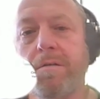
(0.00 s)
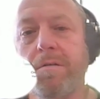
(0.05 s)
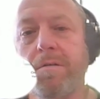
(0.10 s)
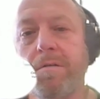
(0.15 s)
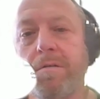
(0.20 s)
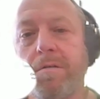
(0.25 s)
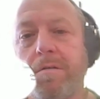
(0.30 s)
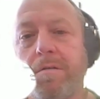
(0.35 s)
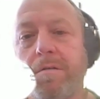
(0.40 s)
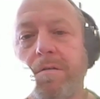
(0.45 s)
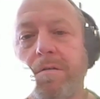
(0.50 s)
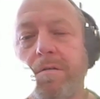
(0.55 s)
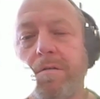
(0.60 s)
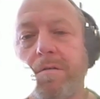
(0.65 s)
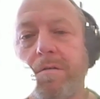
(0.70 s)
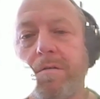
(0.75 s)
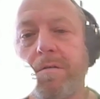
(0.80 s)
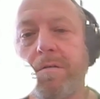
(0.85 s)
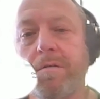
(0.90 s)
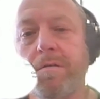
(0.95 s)

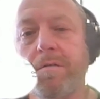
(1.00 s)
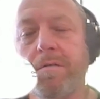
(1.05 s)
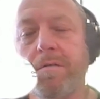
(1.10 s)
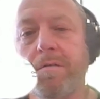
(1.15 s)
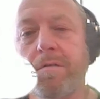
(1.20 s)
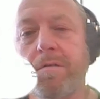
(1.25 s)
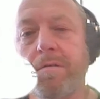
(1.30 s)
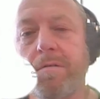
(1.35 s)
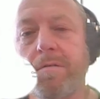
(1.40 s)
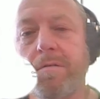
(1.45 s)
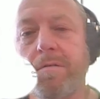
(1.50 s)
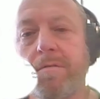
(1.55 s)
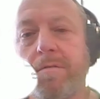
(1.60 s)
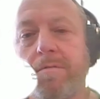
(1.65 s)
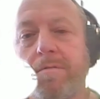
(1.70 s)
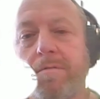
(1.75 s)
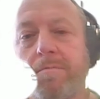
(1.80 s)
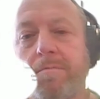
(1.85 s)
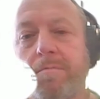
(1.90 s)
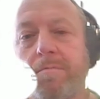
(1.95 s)

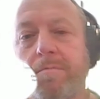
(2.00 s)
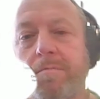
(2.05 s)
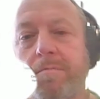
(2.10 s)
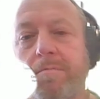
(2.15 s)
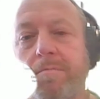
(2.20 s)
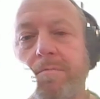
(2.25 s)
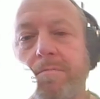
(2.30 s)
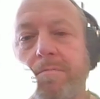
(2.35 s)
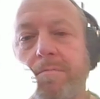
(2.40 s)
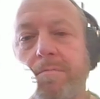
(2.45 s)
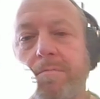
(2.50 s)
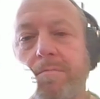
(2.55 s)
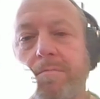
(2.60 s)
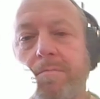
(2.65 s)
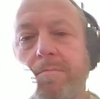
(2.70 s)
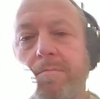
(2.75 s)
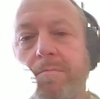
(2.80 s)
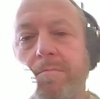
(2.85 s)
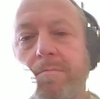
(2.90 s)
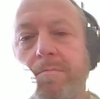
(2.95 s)

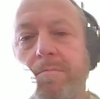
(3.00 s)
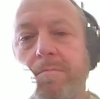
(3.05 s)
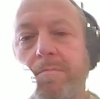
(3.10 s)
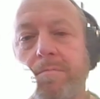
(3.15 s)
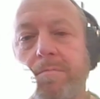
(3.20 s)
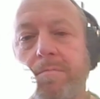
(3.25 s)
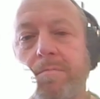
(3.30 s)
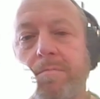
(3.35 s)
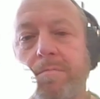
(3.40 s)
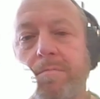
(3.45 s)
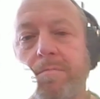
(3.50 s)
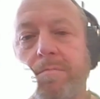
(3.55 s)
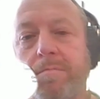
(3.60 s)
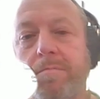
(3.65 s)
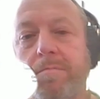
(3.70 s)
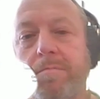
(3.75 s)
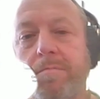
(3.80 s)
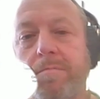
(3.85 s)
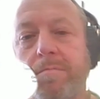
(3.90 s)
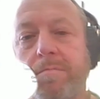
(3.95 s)

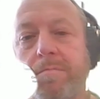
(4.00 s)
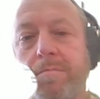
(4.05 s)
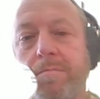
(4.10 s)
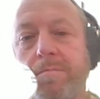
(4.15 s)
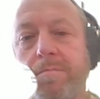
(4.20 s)
(not speaking)